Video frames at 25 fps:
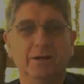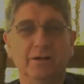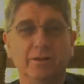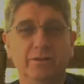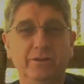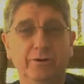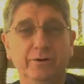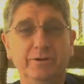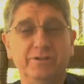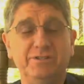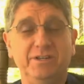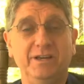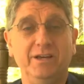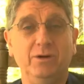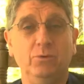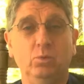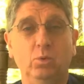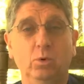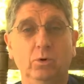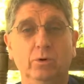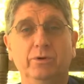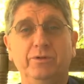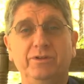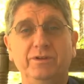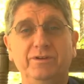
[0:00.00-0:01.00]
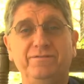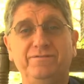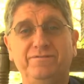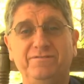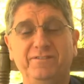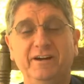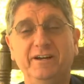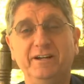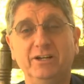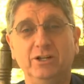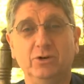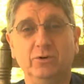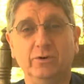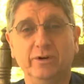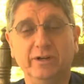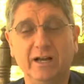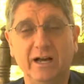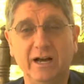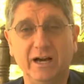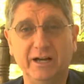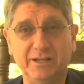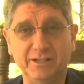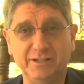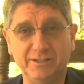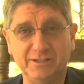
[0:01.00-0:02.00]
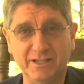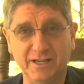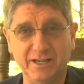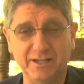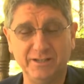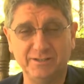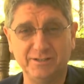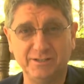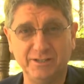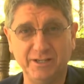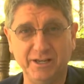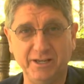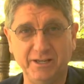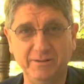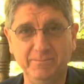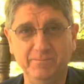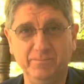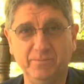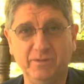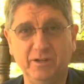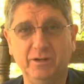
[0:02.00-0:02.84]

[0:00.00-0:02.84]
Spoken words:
There is a worthy fight going on in Tennessee,